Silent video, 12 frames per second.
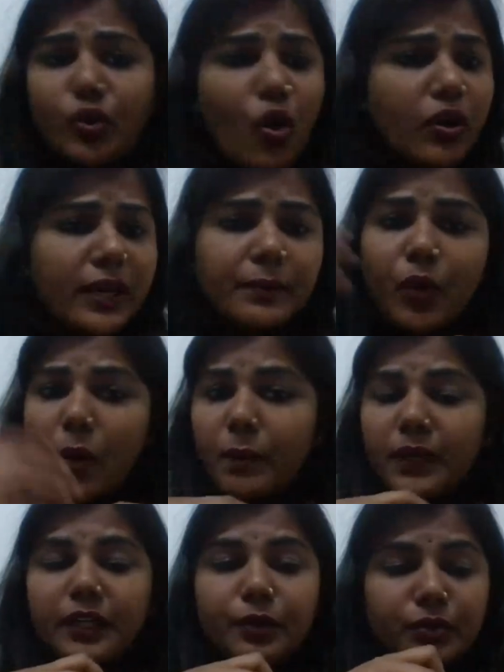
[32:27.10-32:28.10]
talking
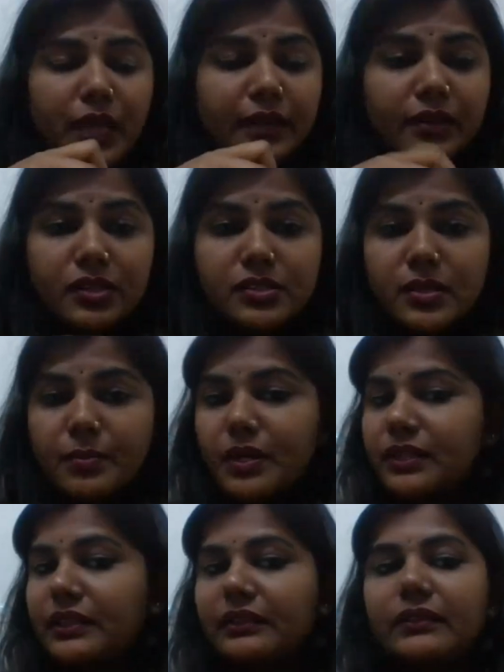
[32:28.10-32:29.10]
properly to that
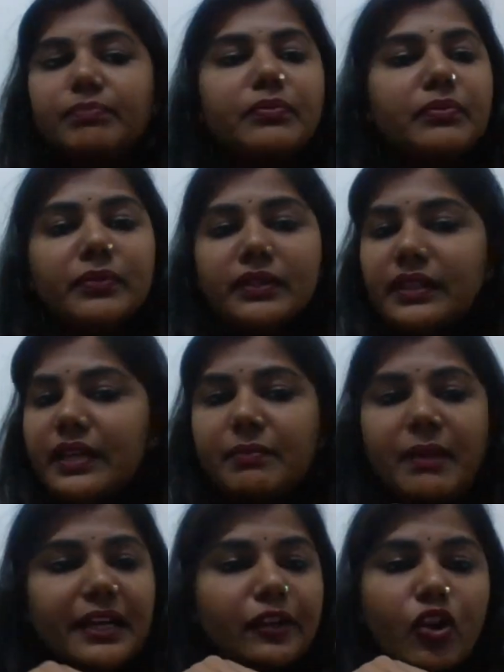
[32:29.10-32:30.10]
customer, then they
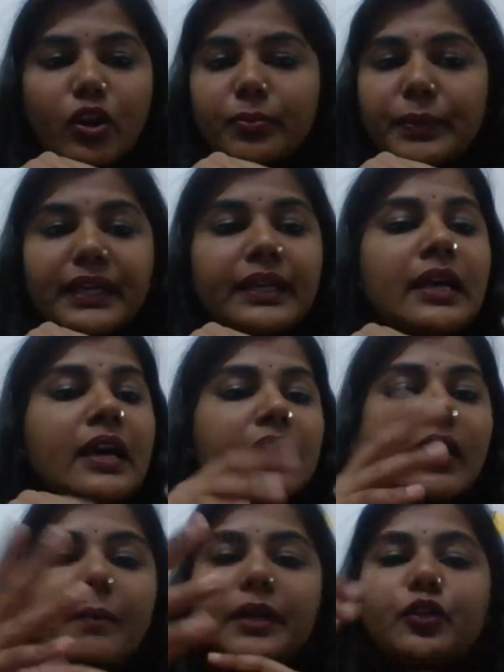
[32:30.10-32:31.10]
might not be
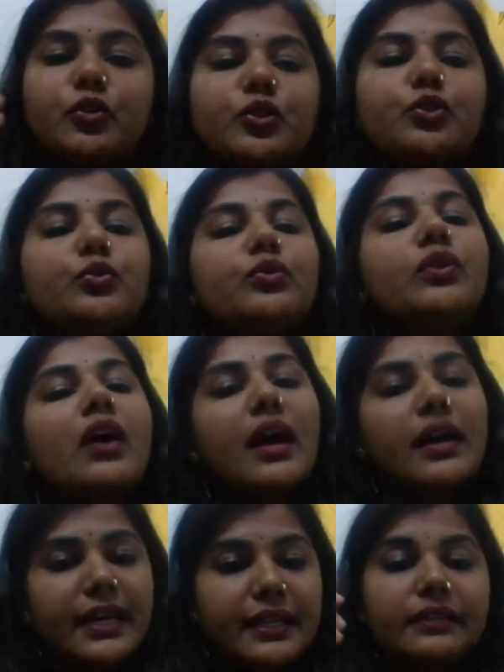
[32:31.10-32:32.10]
coming to you
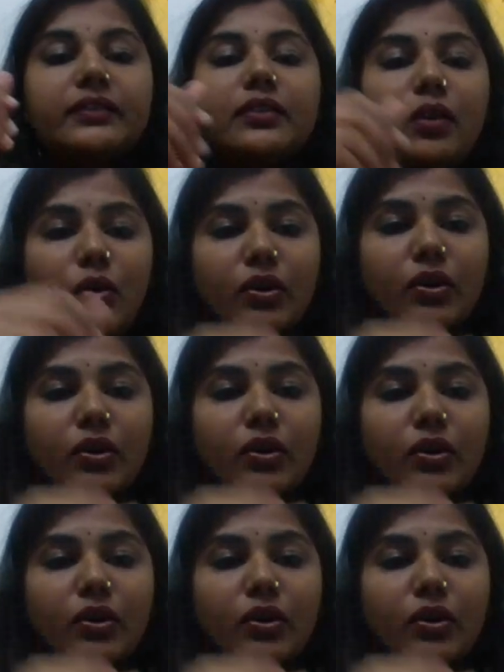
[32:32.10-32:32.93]
again. Okay,